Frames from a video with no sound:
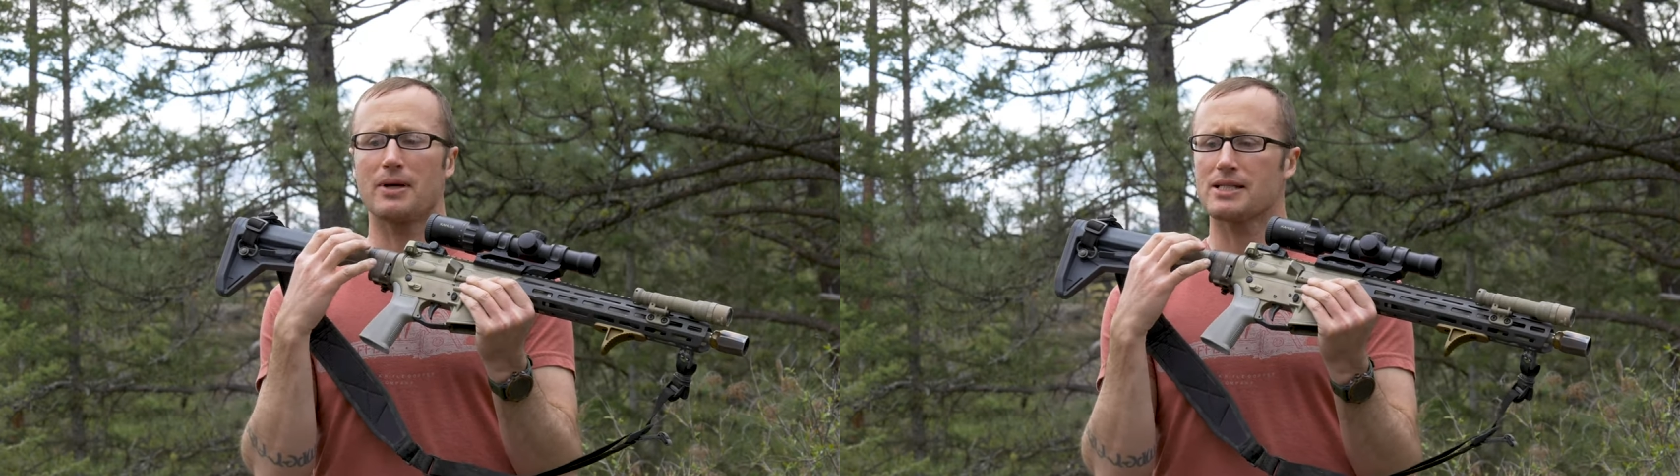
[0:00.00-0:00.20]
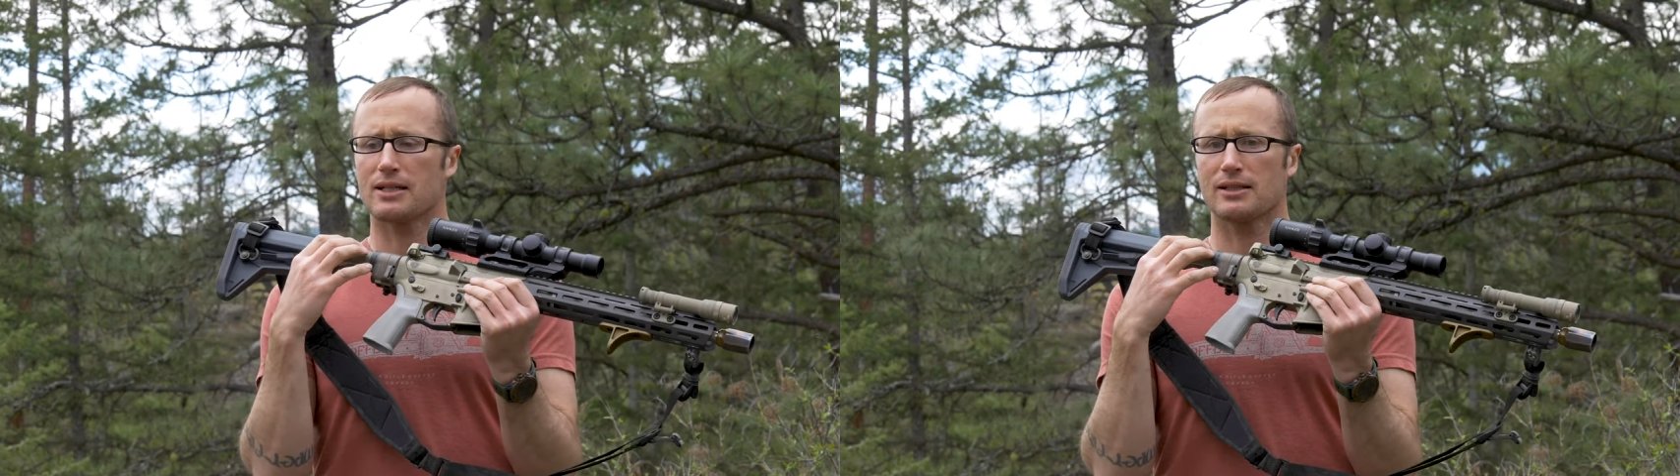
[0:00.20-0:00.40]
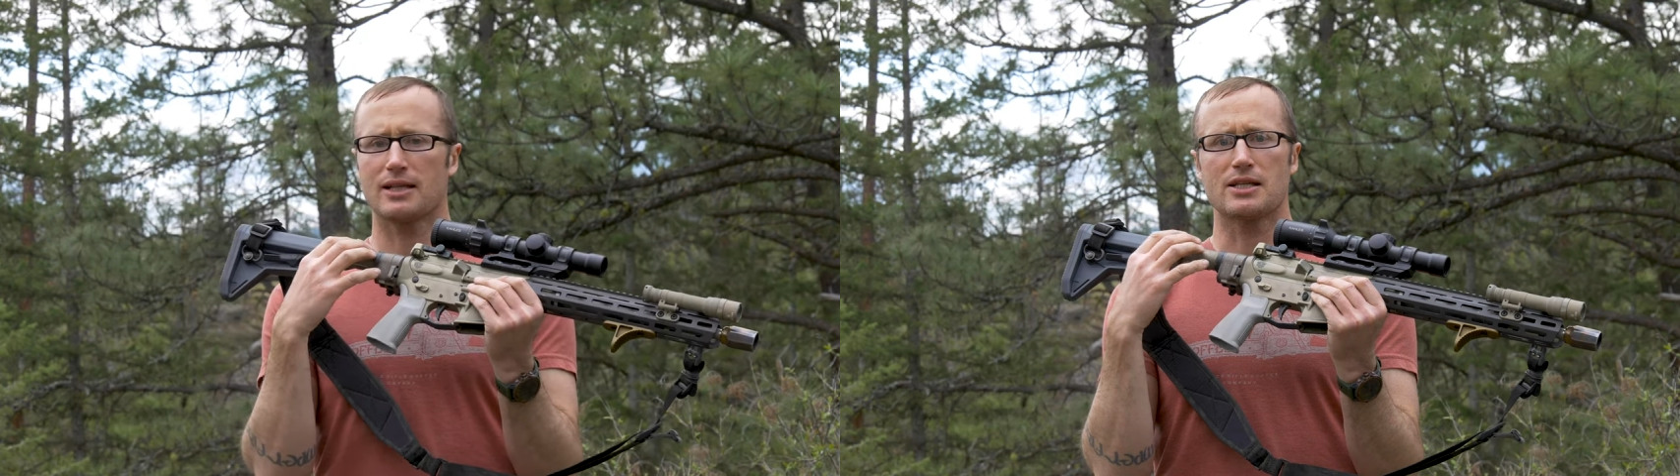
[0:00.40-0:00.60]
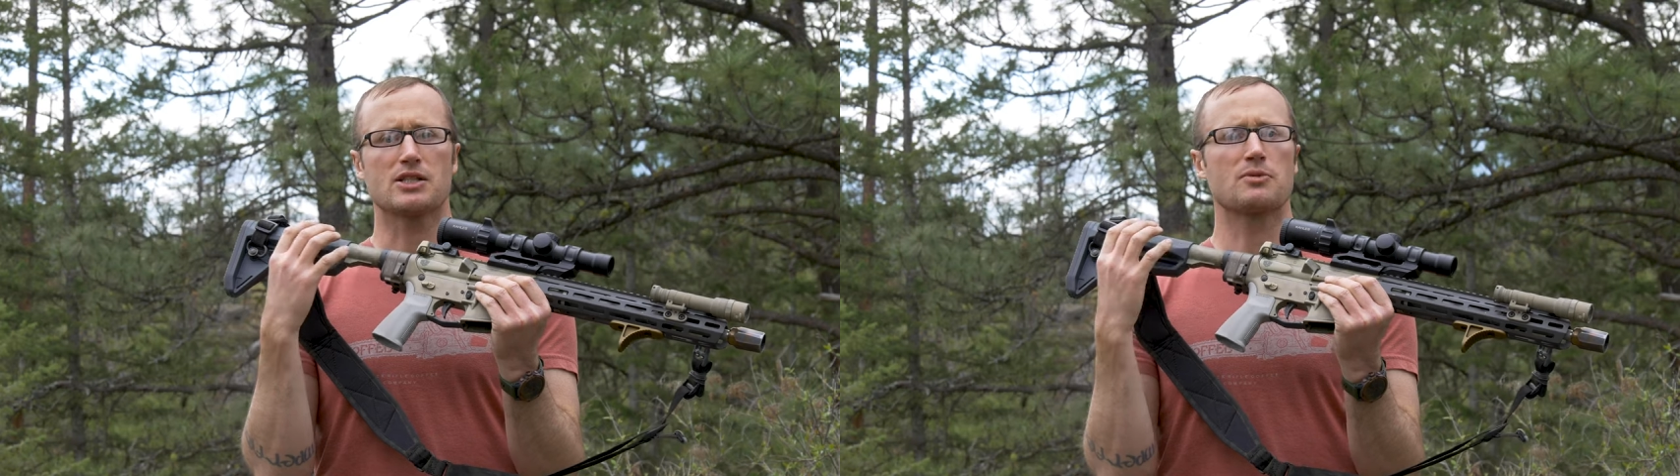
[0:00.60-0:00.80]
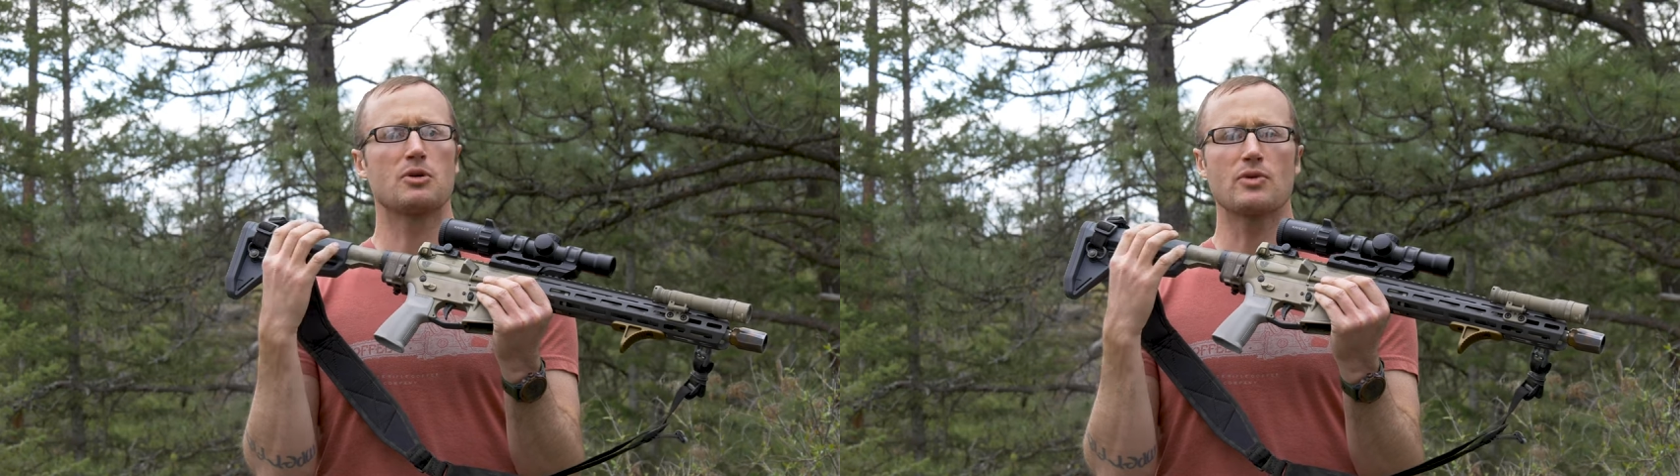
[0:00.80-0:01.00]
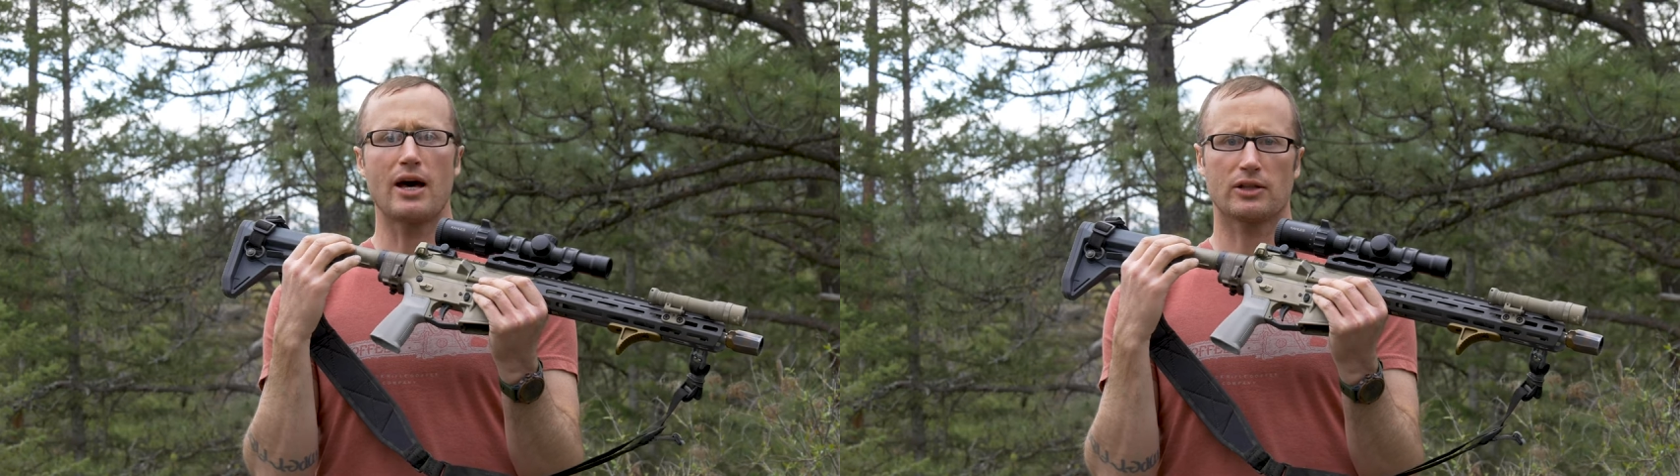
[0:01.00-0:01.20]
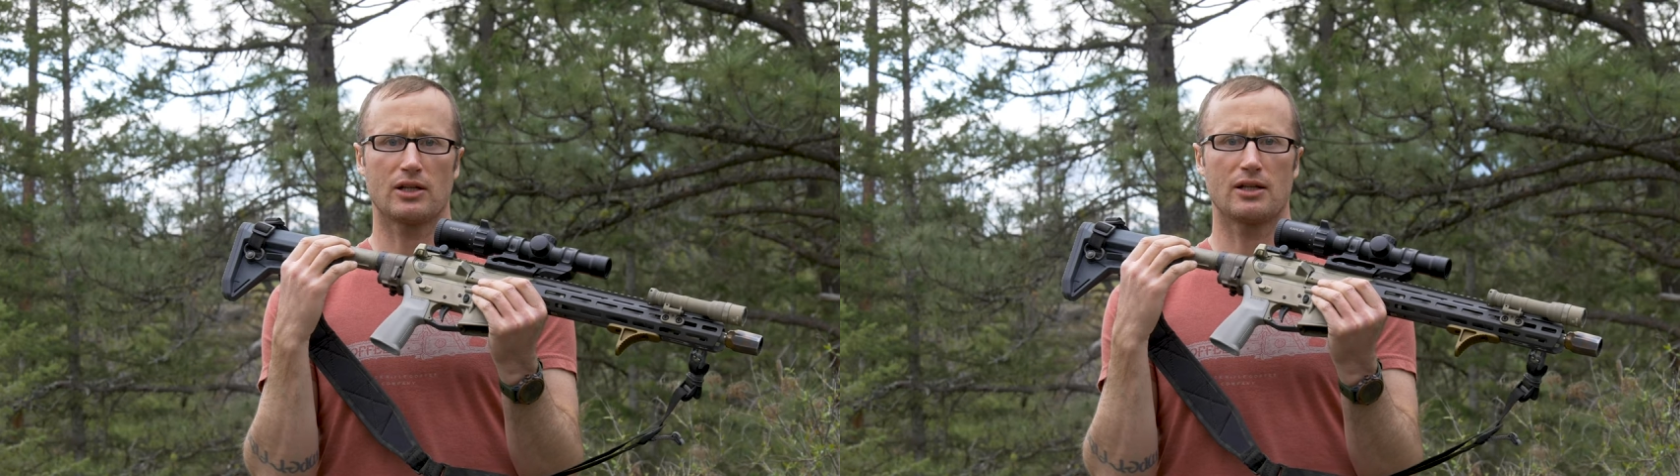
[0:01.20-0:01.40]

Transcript: basically smooth out